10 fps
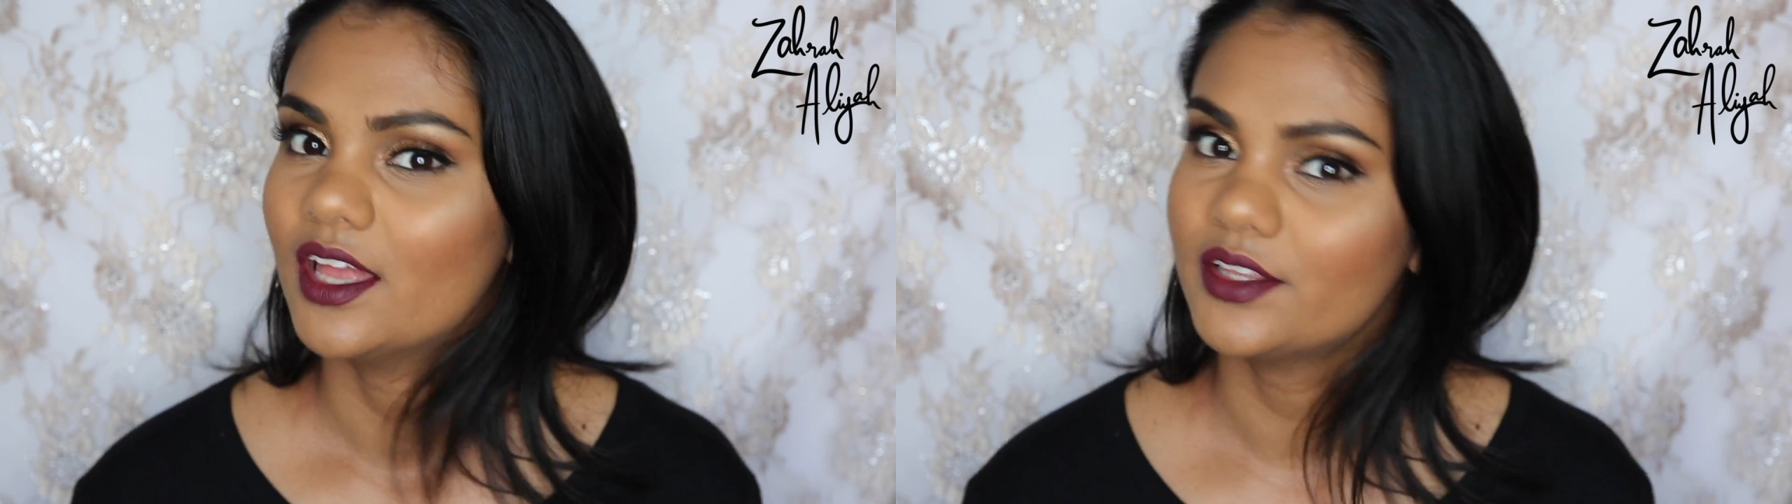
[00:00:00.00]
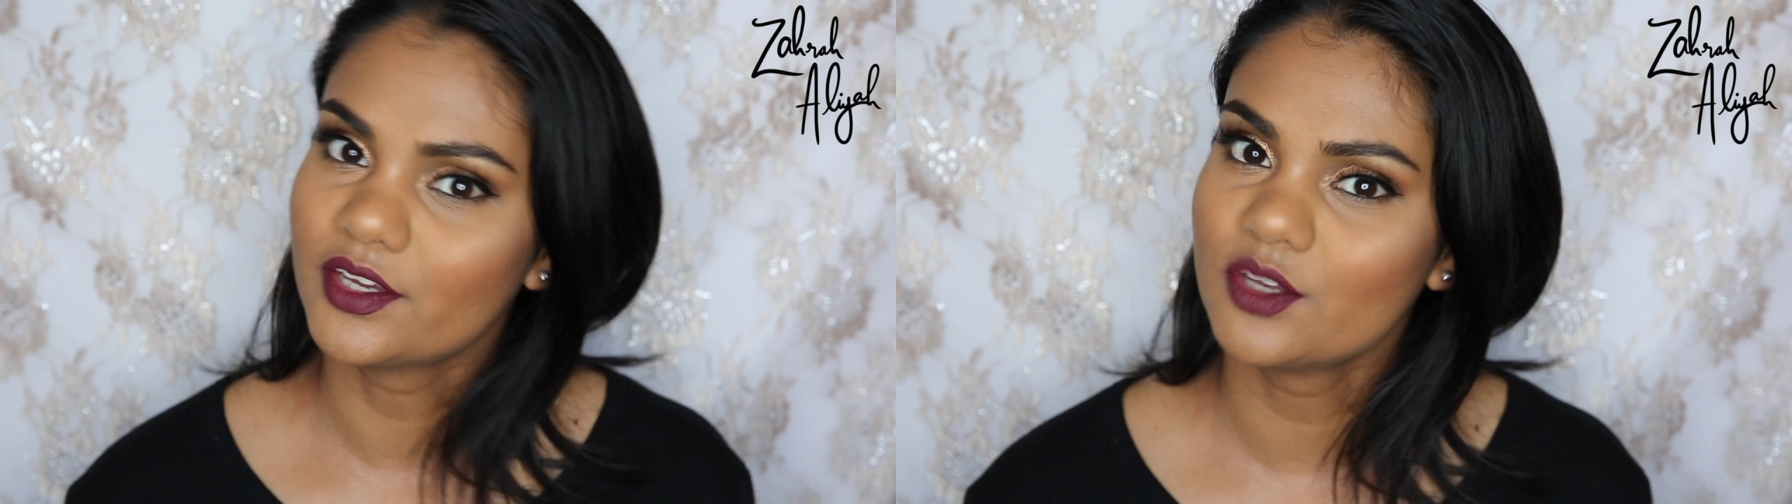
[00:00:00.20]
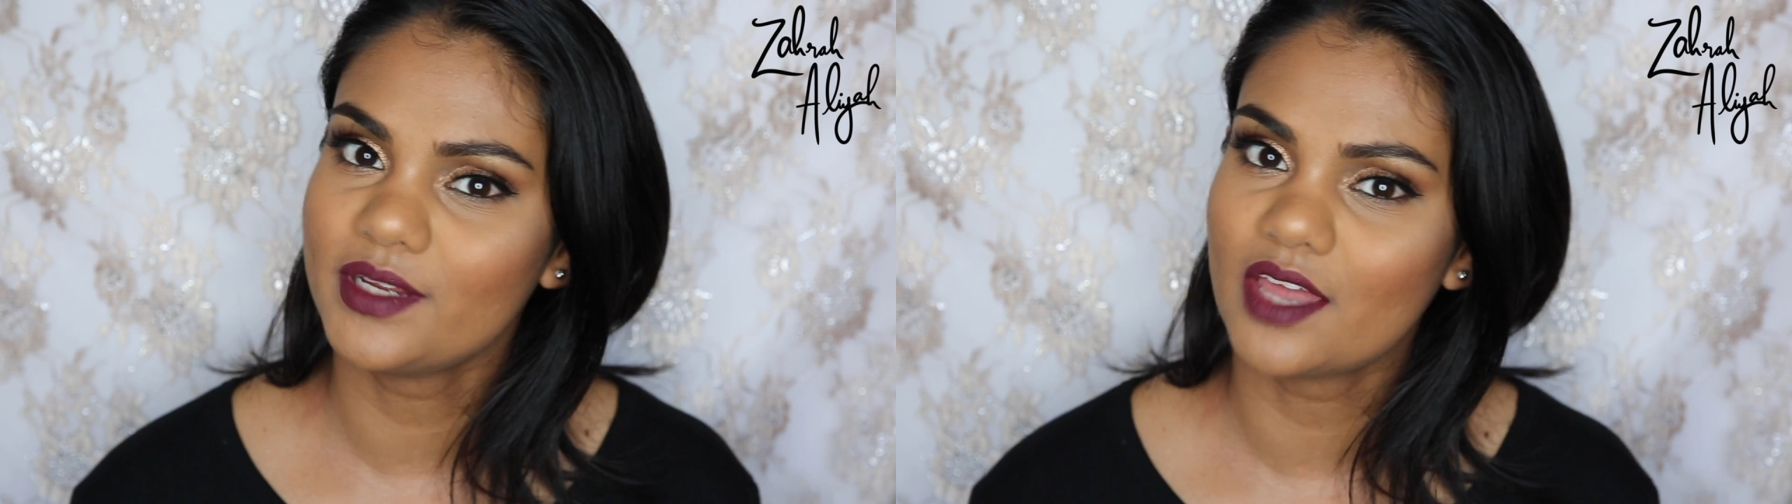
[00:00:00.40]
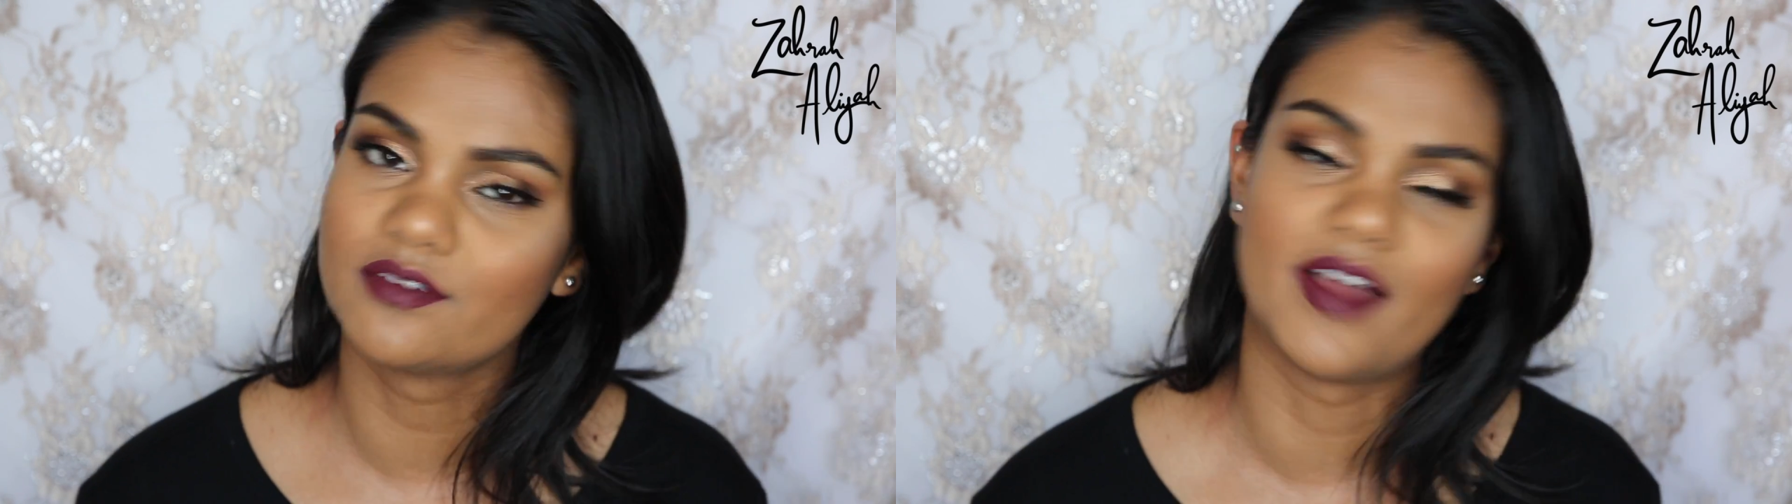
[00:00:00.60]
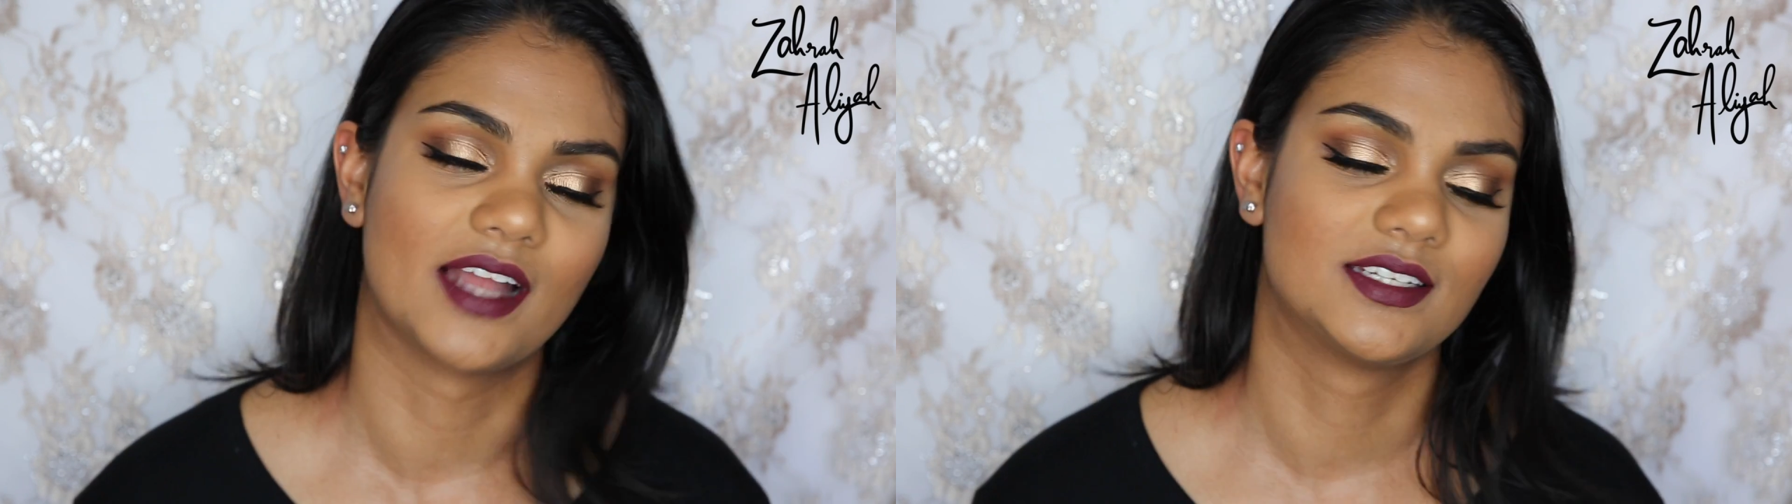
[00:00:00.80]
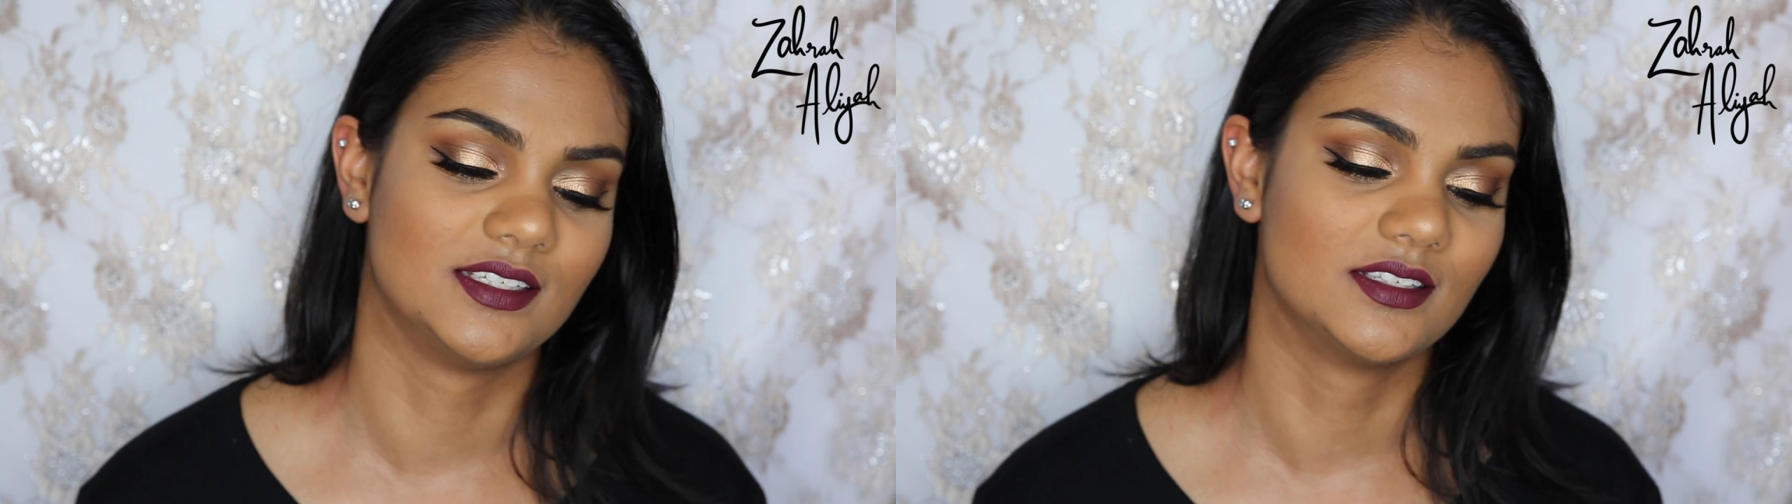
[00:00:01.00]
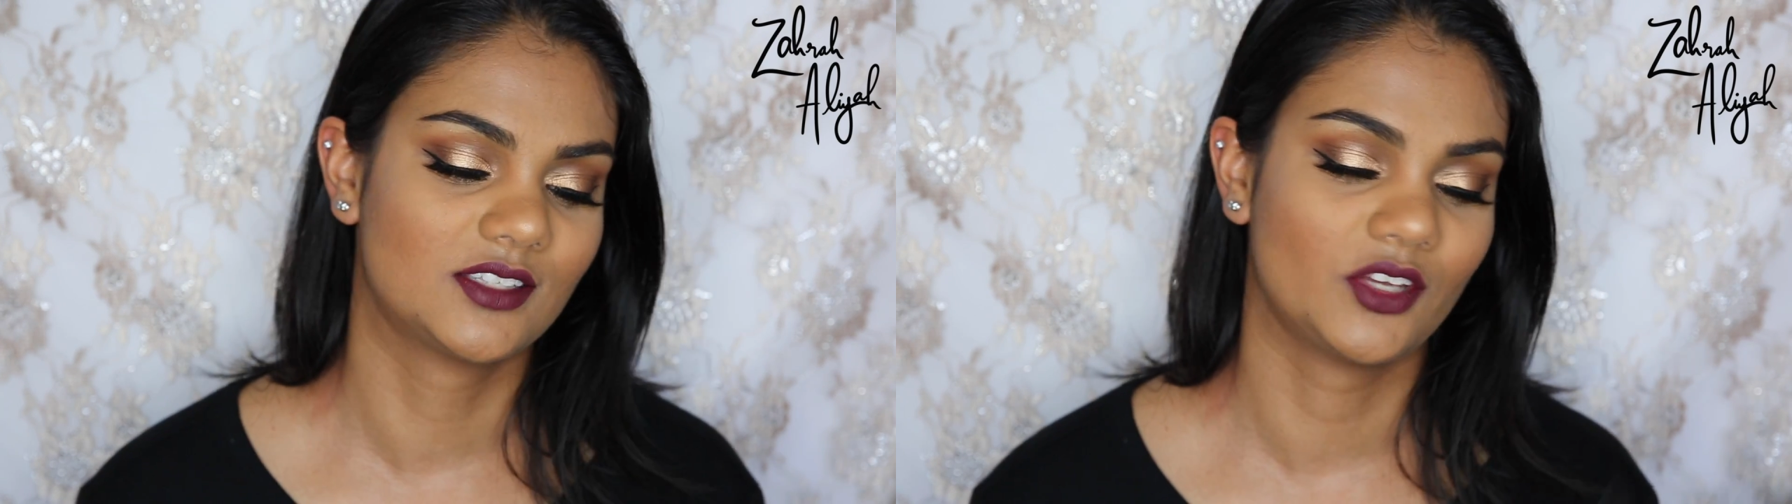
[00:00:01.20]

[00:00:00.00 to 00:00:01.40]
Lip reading: there could be other factors.